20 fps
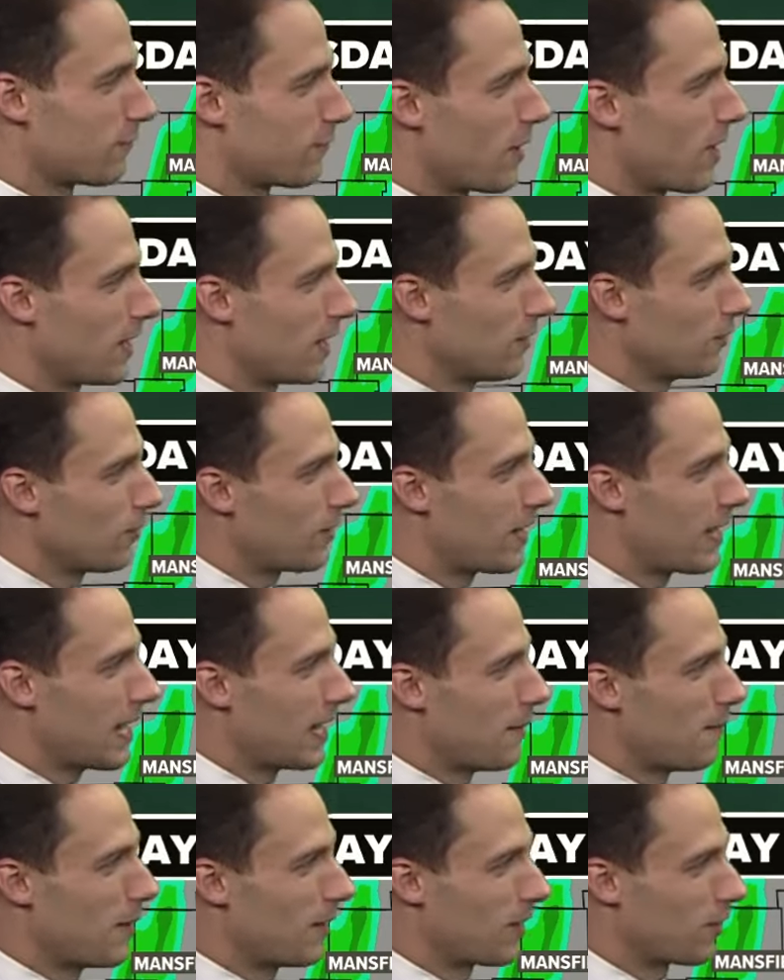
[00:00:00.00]
Friday, looking
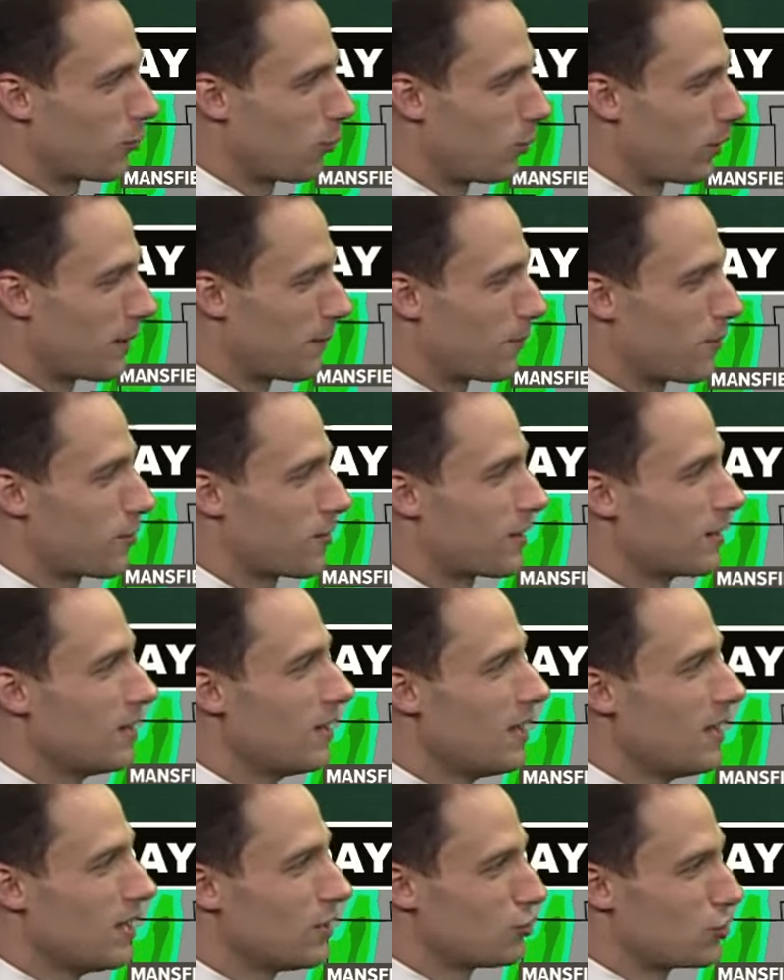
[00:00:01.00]
at about a 20%
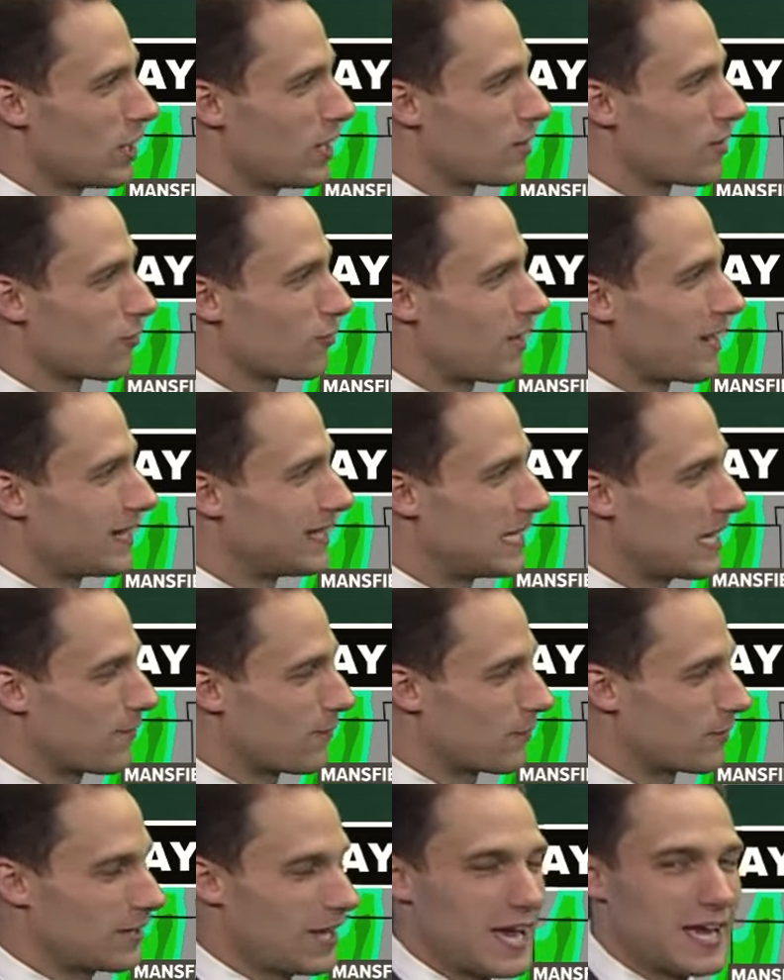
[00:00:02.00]
chance of rain, give
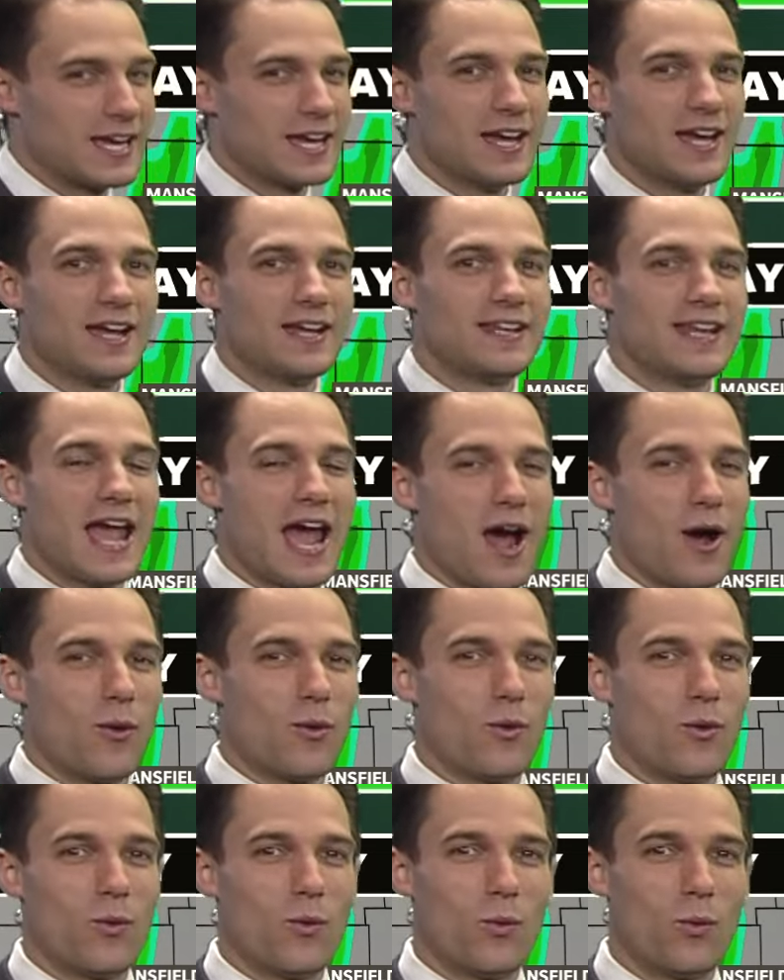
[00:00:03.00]
or take. Now,
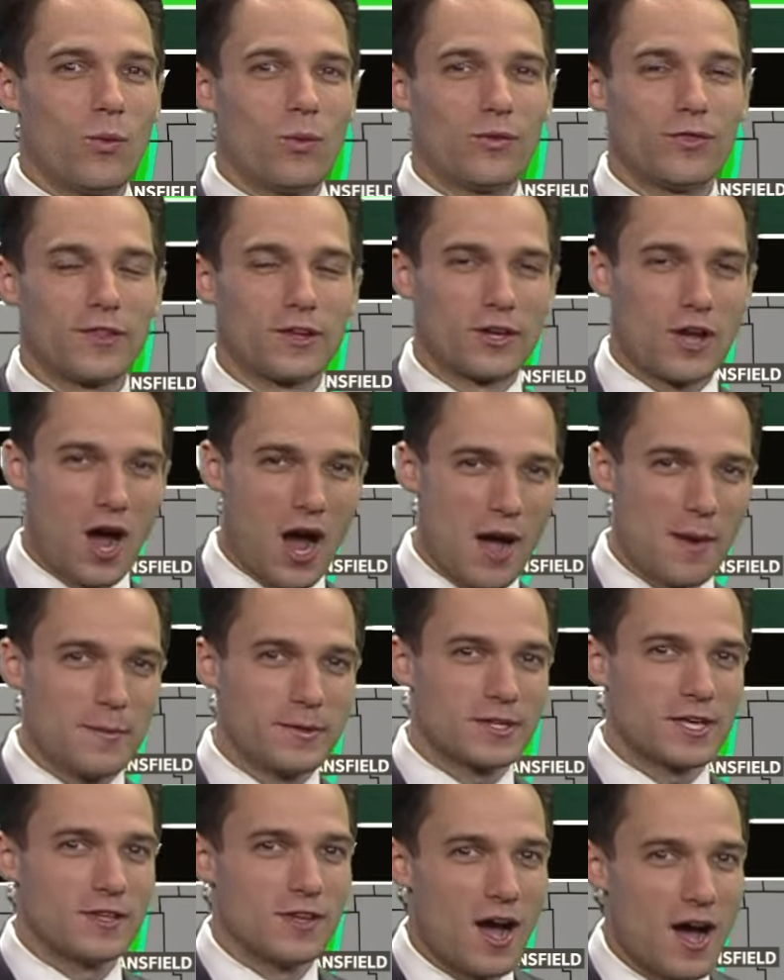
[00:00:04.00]
the common
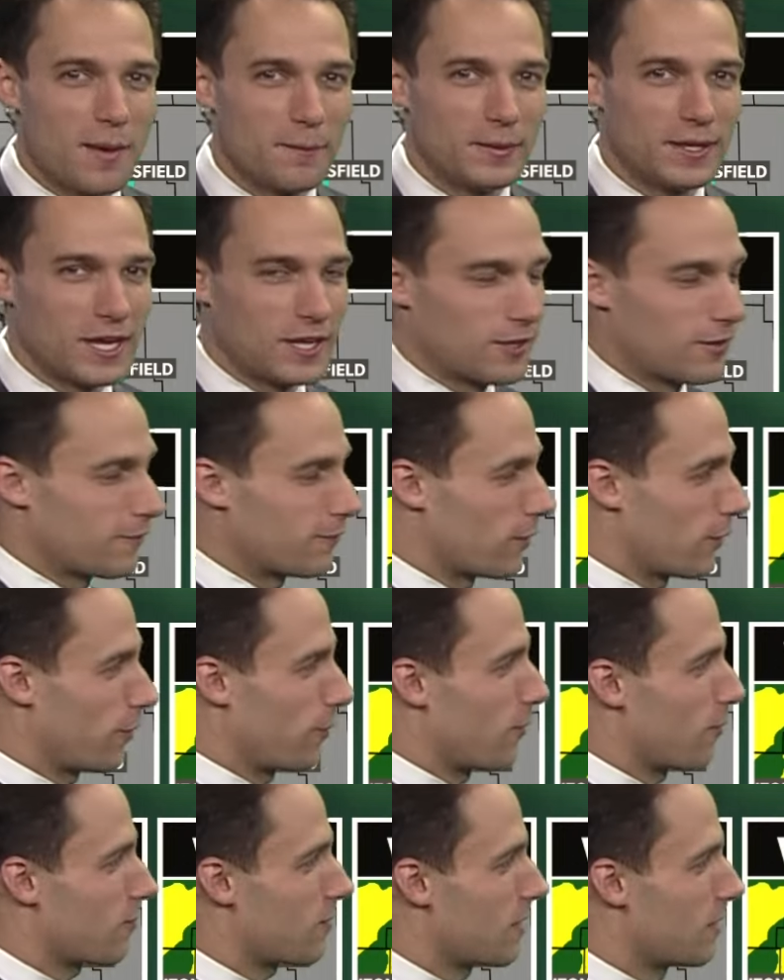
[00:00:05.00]
denominator for
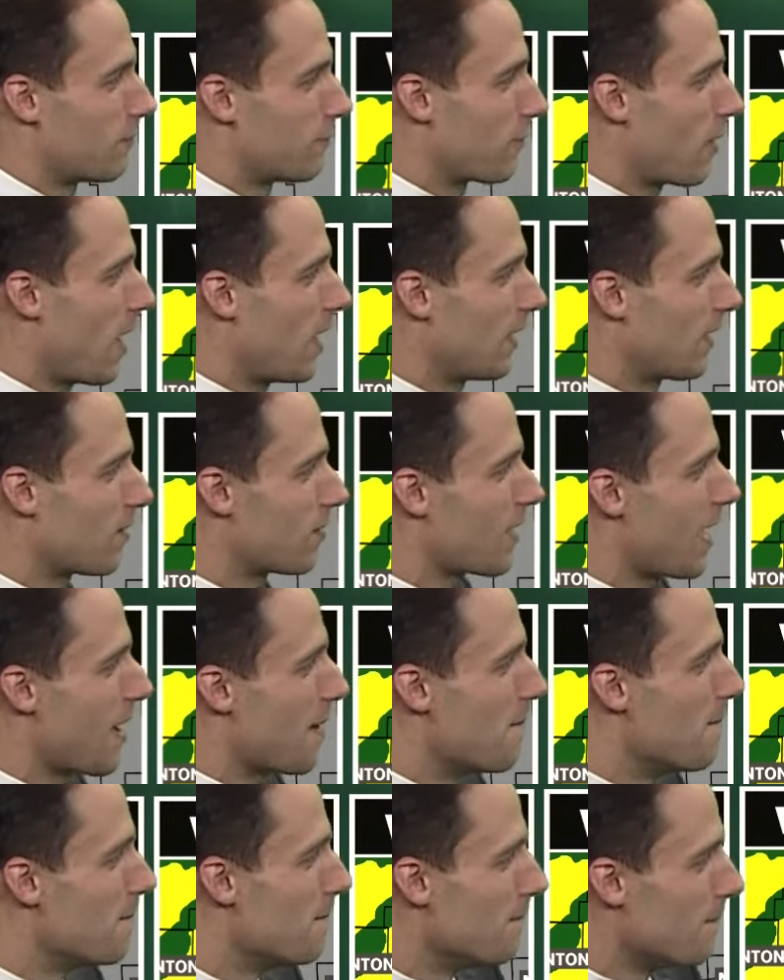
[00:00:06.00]
Thursday and Friday is
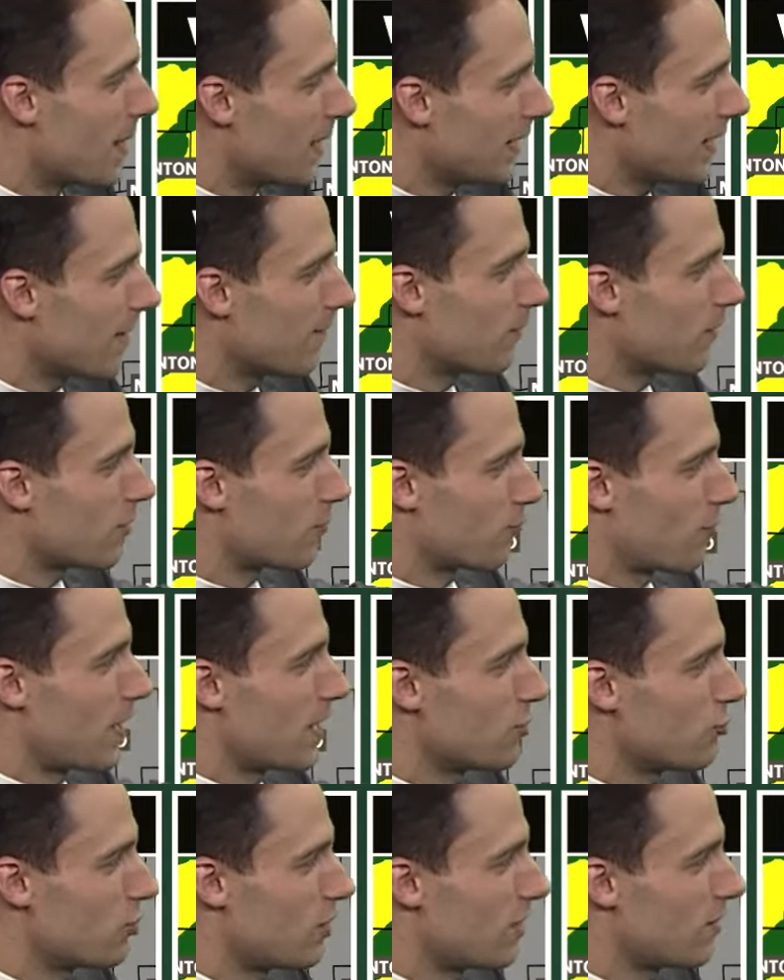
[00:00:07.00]
that many of these
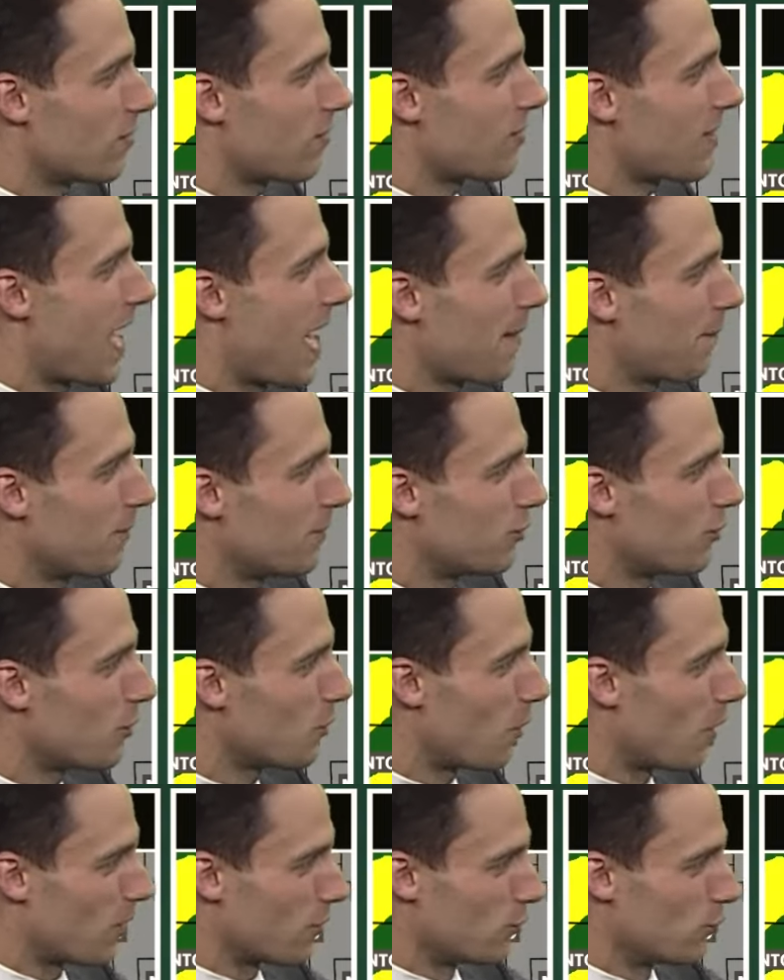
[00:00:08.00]
rain chances happen
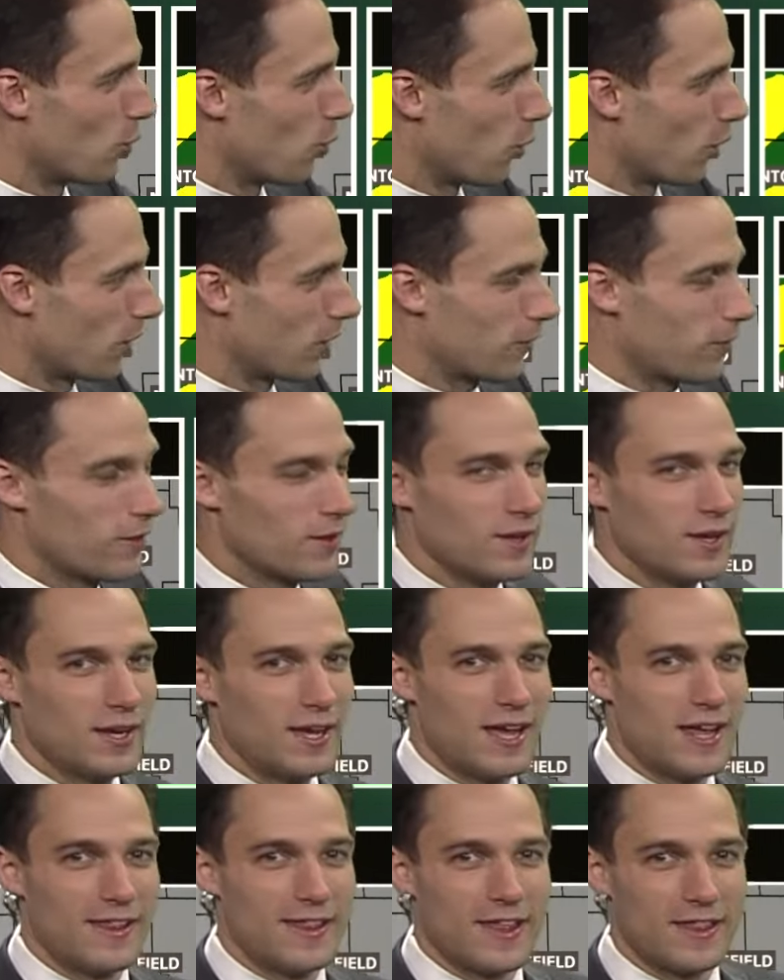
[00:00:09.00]
to our north.
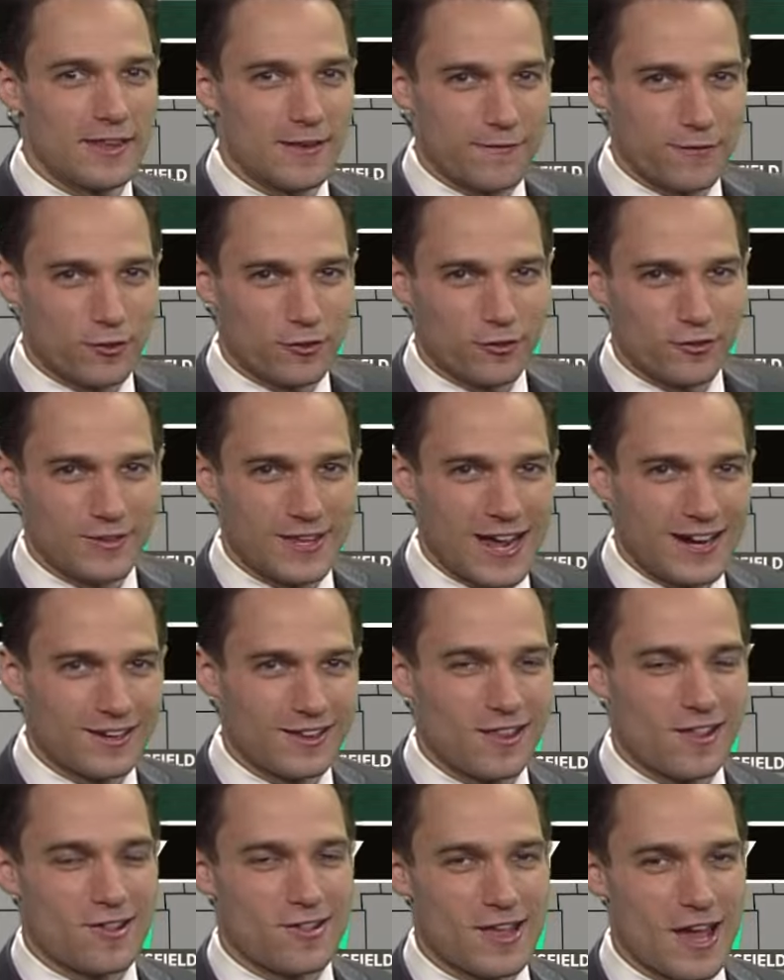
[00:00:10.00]
And then the further down to
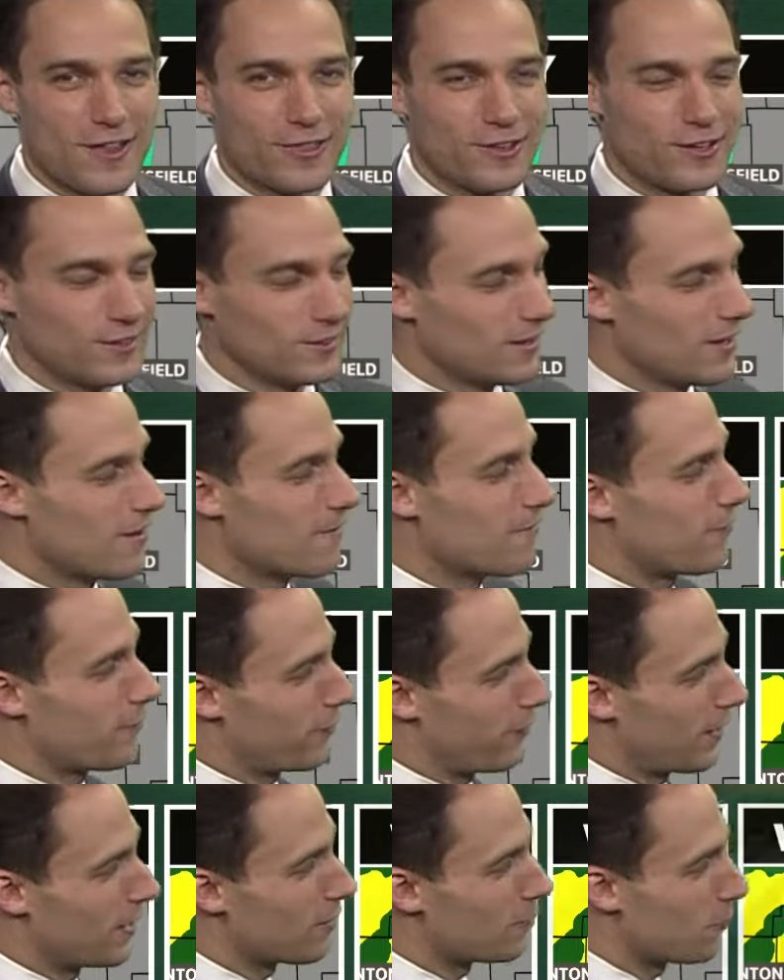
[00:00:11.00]
the south that you live,
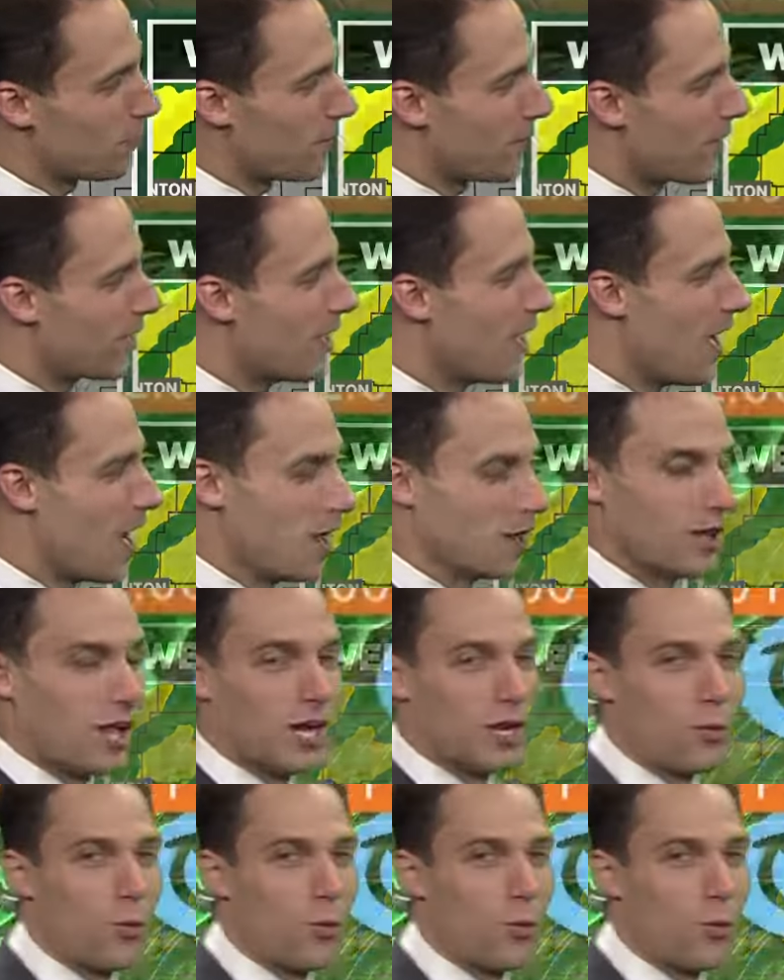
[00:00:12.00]
things will be a lot